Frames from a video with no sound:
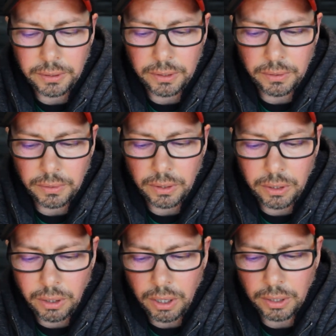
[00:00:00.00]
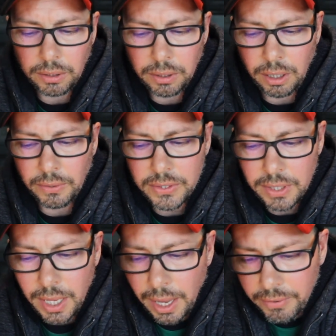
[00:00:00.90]
You know, God
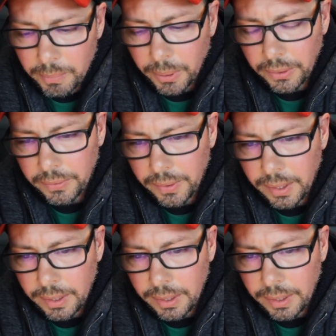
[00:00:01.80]
loves everyone.